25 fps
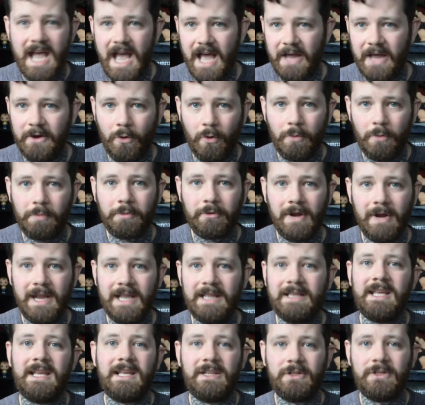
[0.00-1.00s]
and
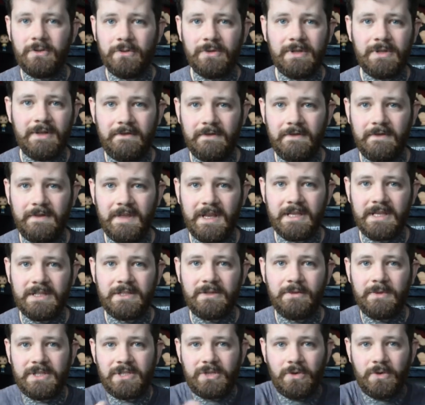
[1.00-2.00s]
upgrade it and do different things
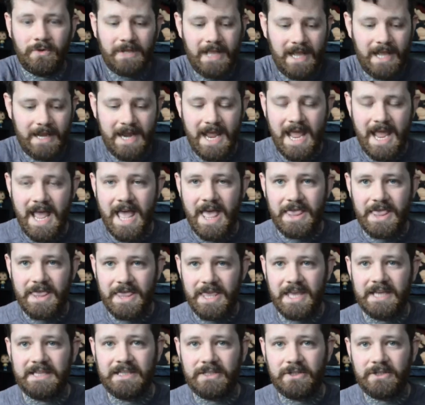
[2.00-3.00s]
to it so that
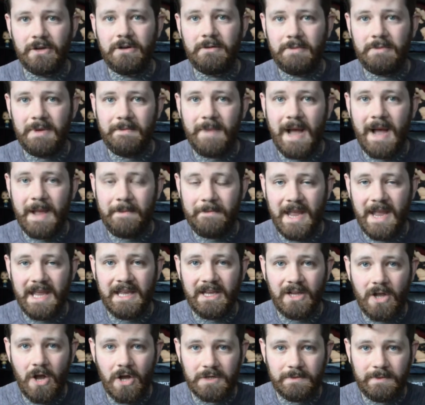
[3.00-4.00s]
this is going to be my
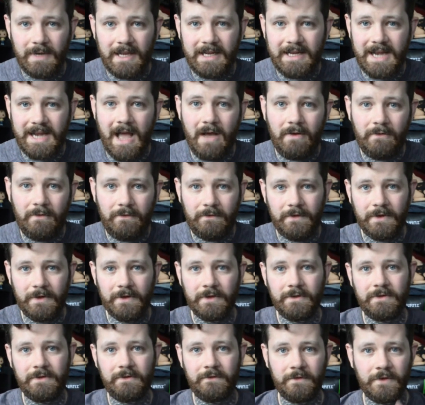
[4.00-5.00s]
main cosplay now
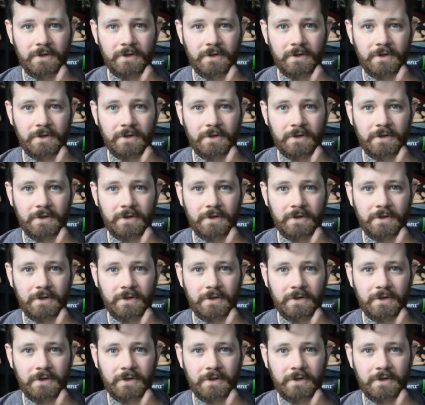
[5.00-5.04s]
for,